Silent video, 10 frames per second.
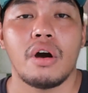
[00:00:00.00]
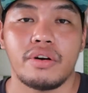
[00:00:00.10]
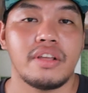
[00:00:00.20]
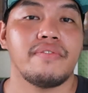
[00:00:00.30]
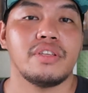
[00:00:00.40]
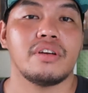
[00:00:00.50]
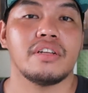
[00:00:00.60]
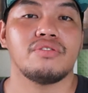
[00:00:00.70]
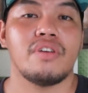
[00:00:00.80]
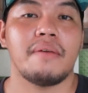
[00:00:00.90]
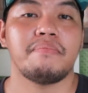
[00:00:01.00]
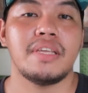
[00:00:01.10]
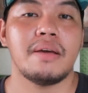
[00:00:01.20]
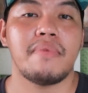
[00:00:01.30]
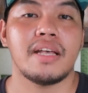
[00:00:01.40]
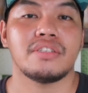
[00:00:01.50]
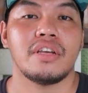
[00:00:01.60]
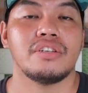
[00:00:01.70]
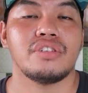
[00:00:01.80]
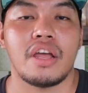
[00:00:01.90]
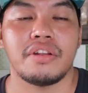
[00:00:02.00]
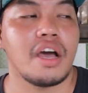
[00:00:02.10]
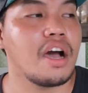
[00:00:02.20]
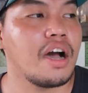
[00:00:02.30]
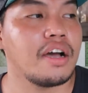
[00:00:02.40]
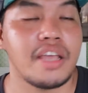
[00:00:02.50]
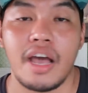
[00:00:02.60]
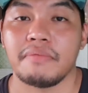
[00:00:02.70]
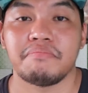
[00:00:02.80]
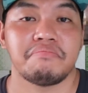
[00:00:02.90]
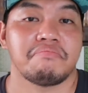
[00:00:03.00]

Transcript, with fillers: or even you can drop me a message and uh, yeah